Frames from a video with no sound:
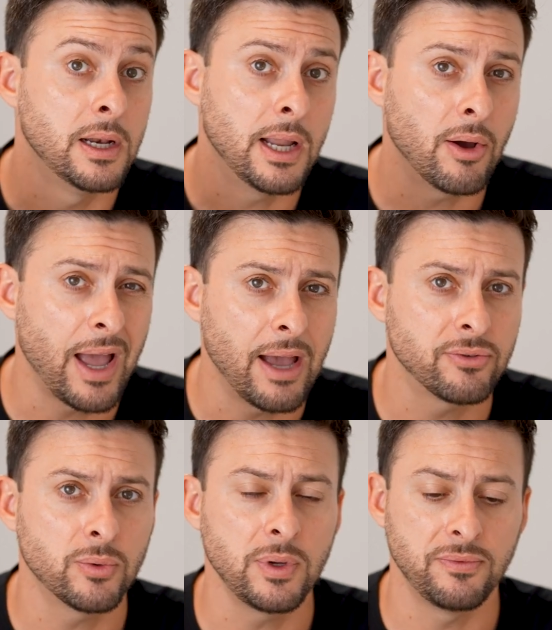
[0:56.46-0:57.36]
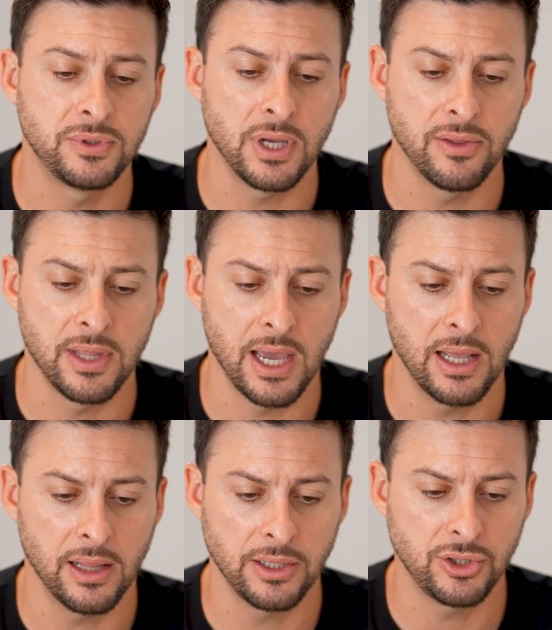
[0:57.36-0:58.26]
Now, after we've done
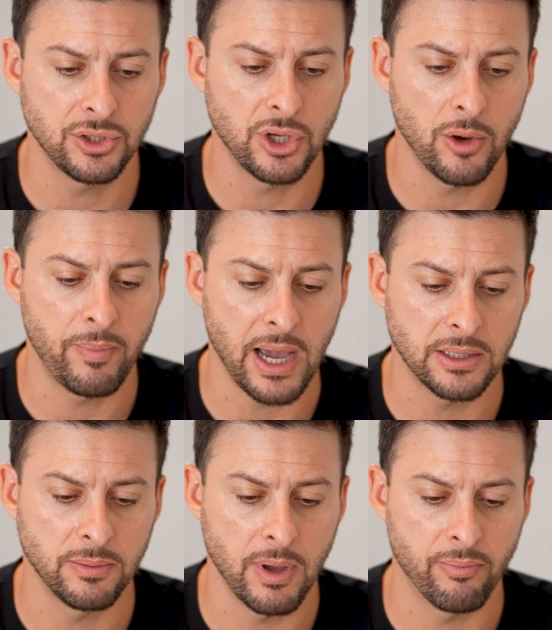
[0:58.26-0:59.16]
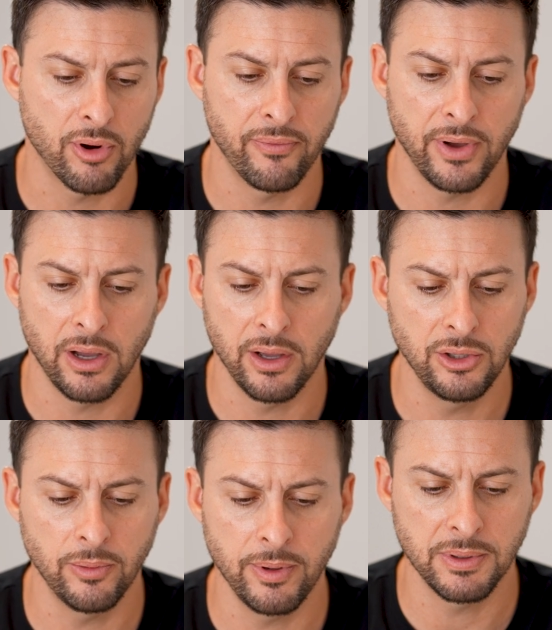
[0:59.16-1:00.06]
that, let's just go back to my profile
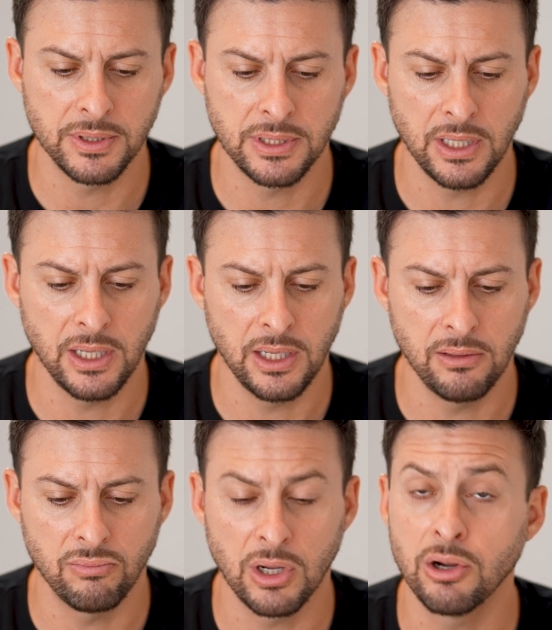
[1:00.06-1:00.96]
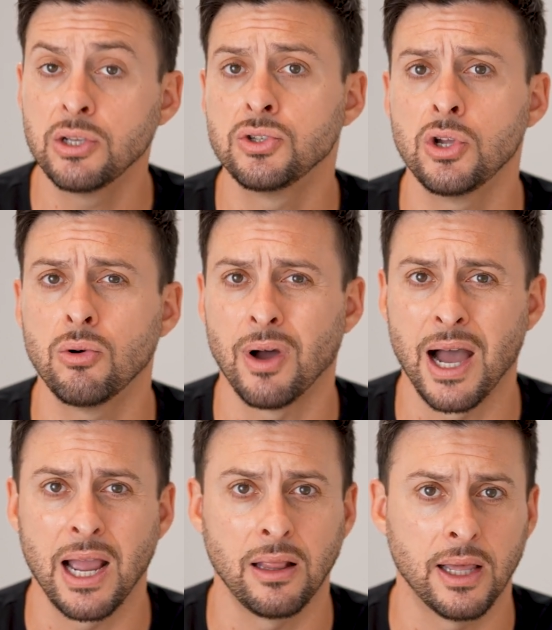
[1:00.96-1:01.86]
and you'll to see there is no
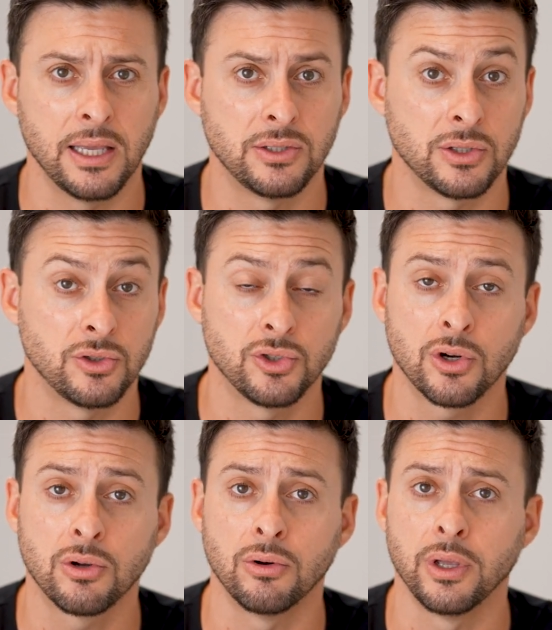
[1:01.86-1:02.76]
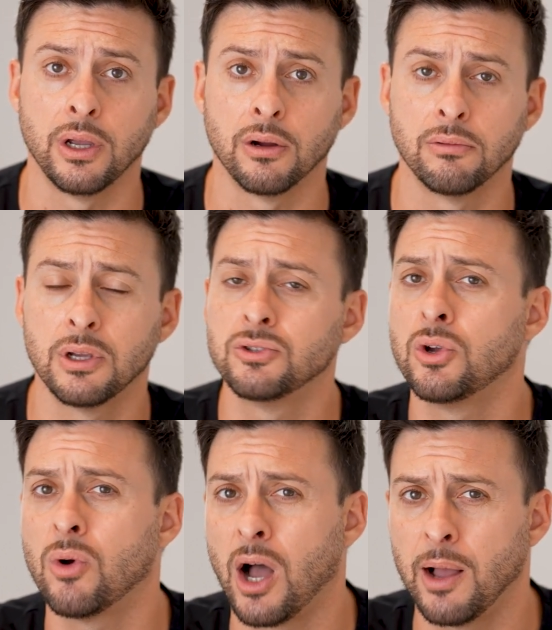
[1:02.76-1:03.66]
highlights circle here. There's
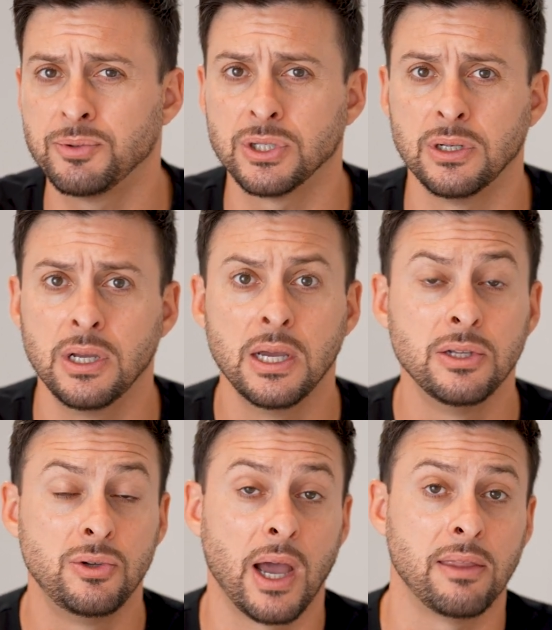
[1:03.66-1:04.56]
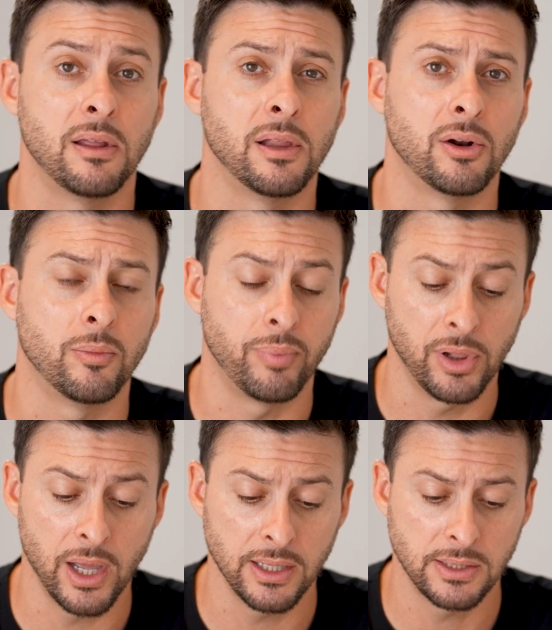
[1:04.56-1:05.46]
no option to add the little
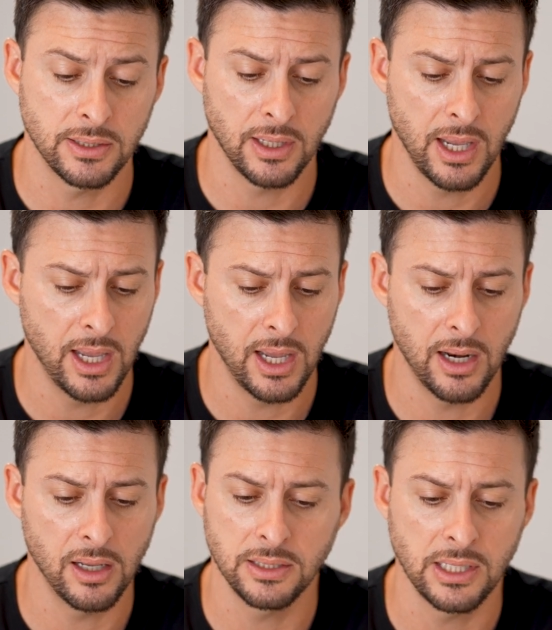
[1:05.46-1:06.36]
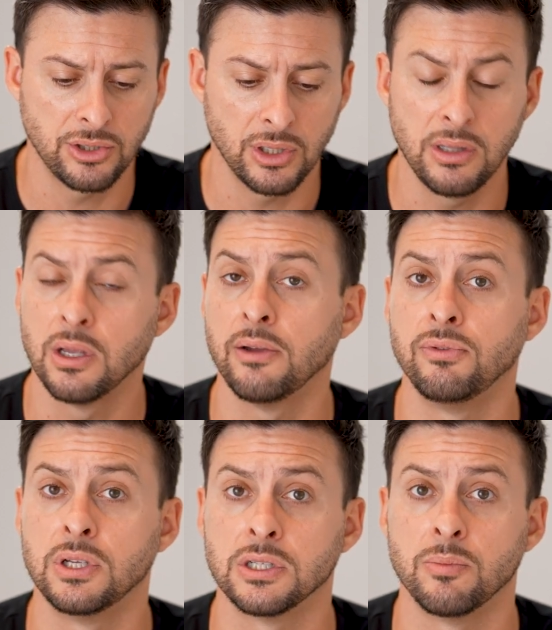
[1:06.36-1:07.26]
plus and essentially
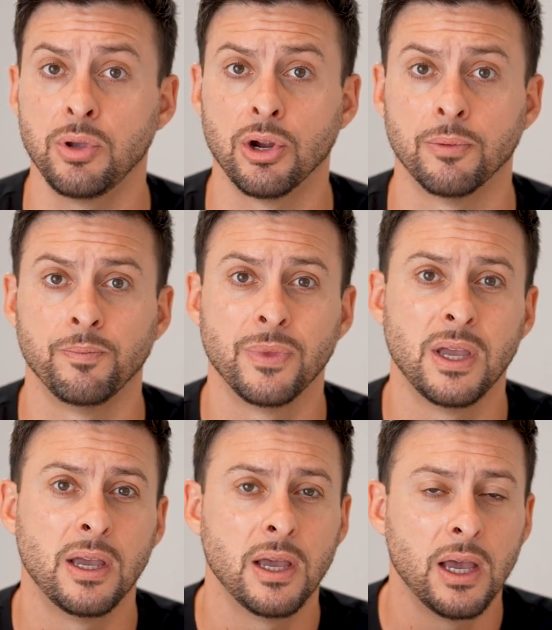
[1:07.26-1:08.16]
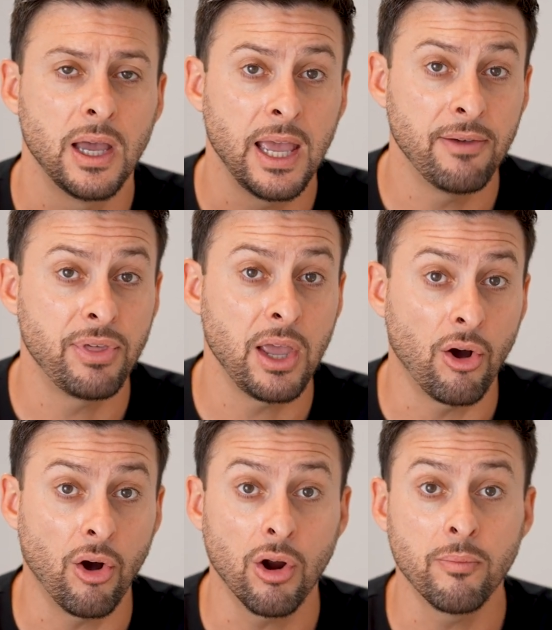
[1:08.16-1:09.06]
they've disappeared. If they
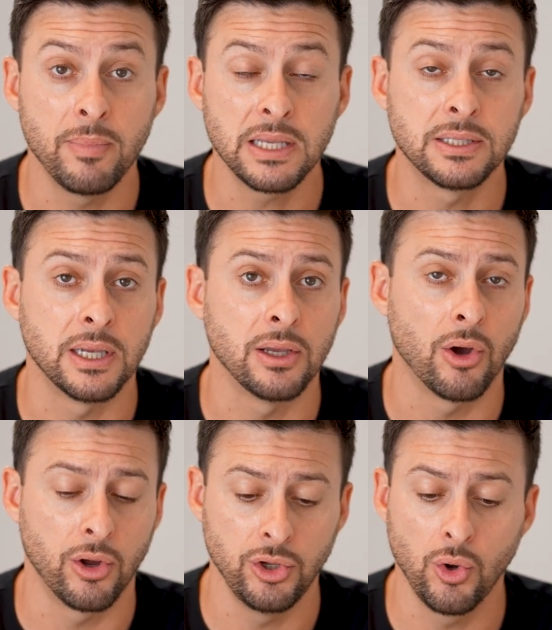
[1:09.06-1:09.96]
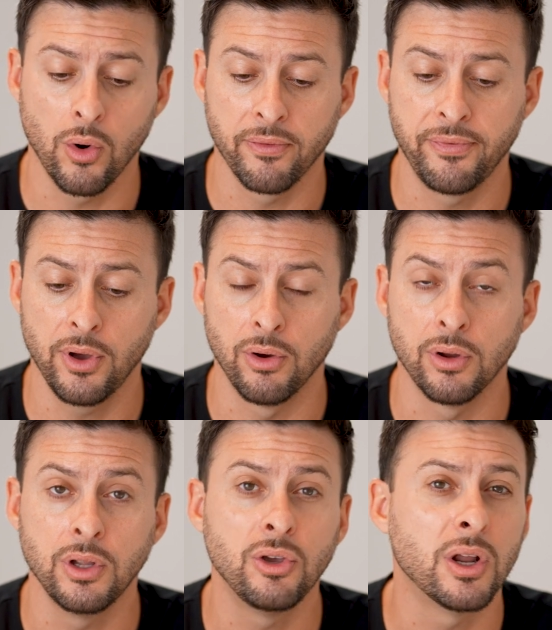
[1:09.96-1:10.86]
are missing on your
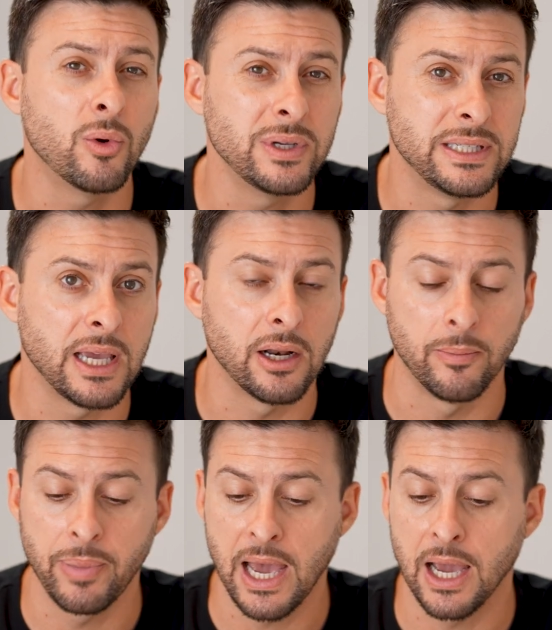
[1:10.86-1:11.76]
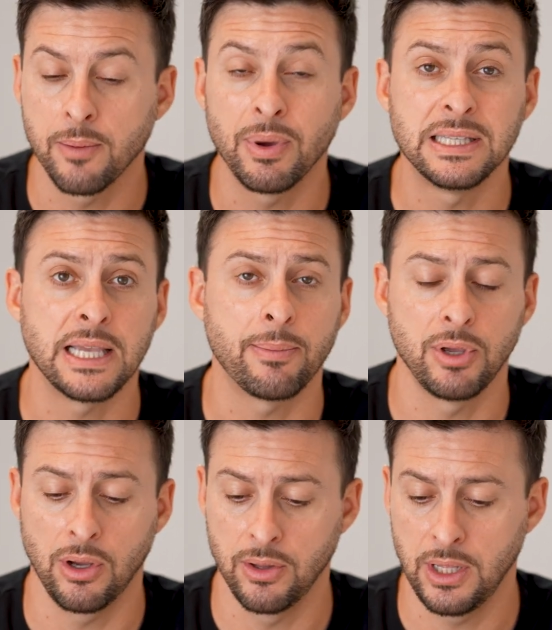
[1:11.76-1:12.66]
phone, you can always get them back by
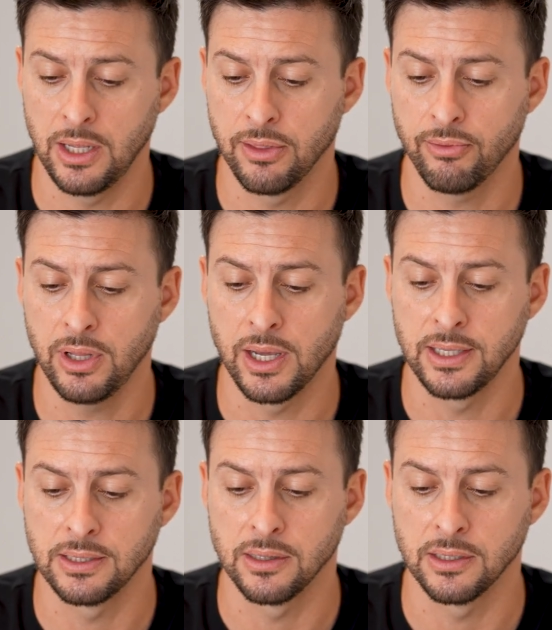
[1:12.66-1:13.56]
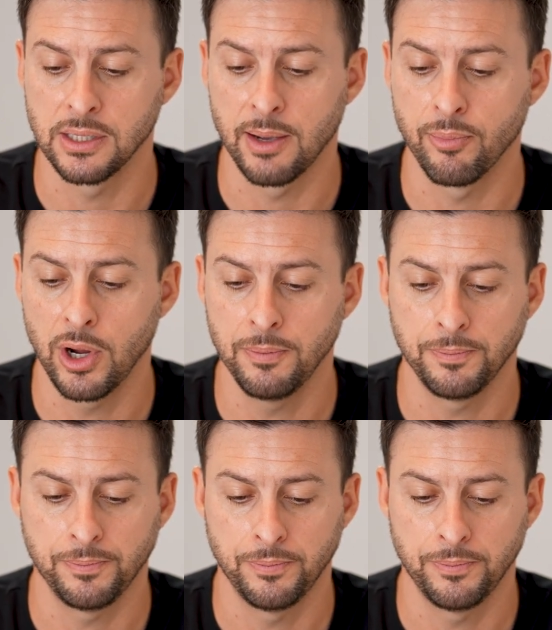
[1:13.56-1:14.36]
tapping on the three lines at the top, right?